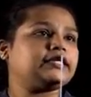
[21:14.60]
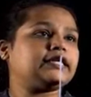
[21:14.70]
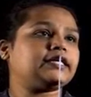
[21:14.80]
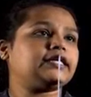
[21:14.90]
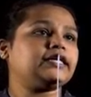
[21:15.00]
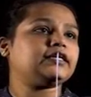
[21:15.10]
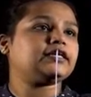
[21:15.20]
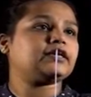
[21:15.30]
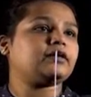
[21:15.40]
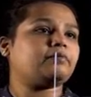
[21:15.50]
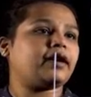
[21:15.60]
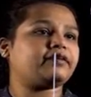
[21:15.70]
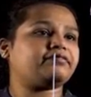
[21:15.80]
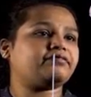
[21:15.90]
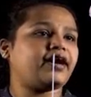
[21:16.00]
T
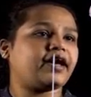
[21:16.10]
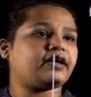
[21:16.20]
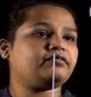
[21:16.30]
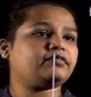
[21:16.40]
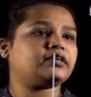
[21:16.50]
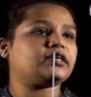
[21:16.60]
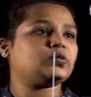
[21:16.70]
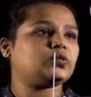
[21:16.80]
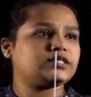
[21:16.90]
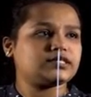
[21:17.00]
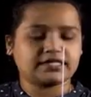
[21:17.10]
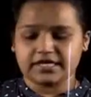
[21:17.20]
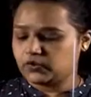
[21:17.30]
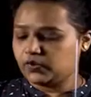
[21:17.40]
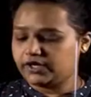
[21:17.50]
by 5, which is
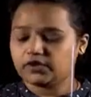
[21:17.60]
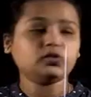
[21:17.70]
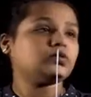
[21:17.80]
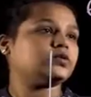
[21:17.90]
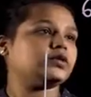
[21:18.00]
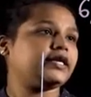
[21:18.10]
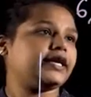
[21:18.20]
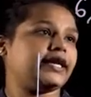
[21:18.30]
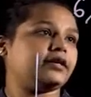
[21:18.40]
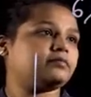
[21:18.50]
equal to 10.